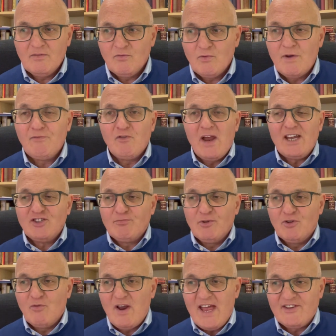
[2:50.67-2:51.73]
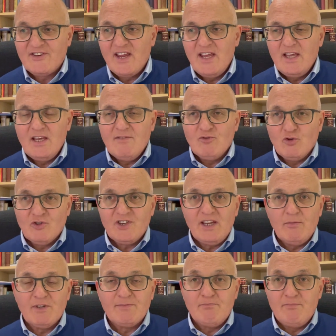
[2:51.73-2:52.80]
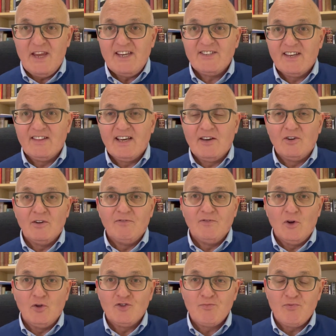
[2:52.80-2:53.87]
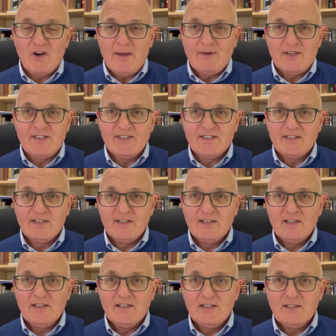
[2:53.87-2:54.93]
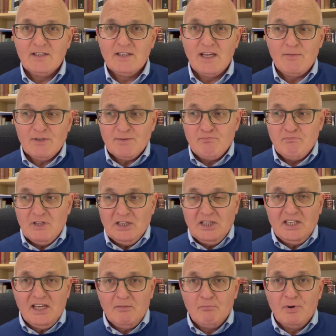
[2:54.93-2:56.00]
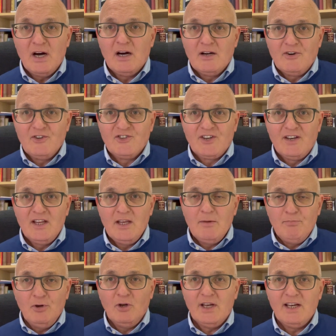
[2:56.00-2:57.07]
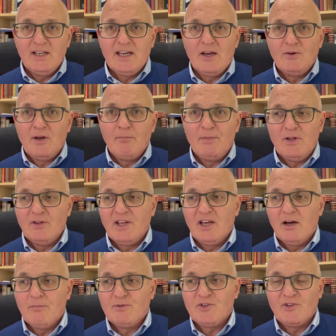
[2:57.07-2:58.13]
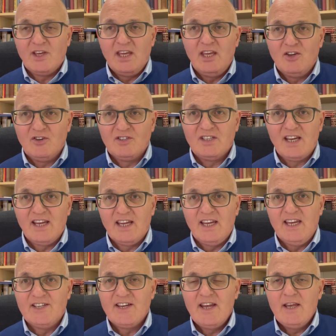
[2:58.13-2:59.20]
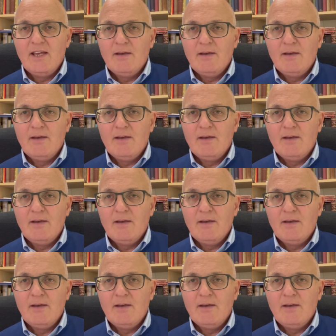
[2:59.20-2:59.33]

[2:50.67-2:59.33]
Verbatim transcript: Refreshment, rest. Of course, he was basing that on a false premise. He was building barns and pulling down and building up so that he could take ease.